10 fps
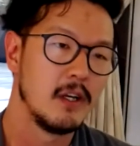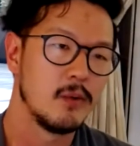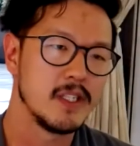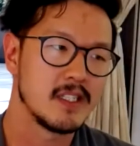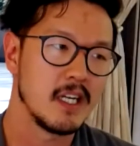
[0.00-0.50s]

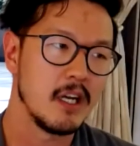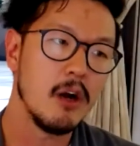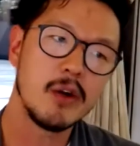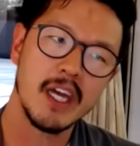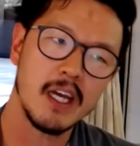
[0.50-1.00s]
we say,
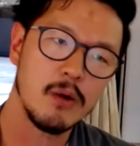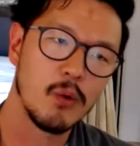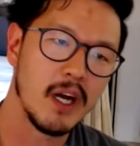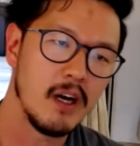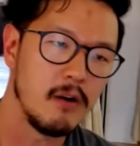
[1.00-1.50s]
okay,
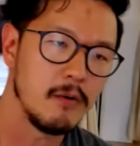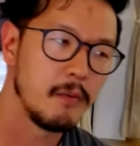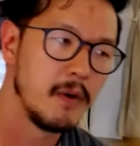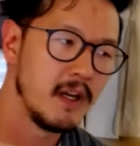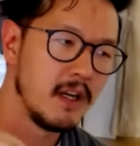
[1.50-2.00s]

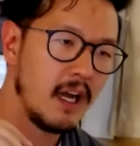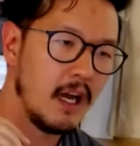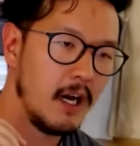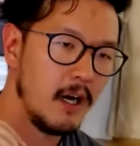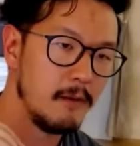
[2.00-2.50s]
well,
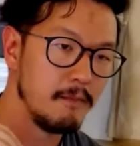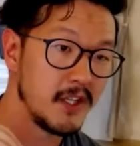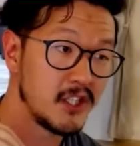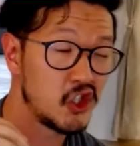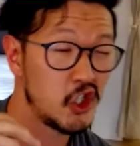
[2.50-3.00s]
um, the
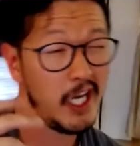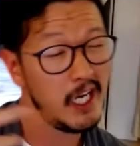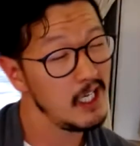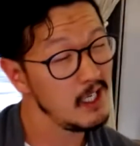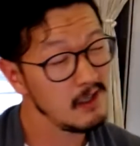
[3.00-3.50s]

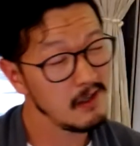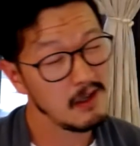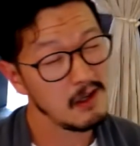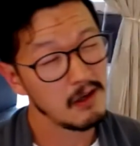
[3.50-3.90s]
chain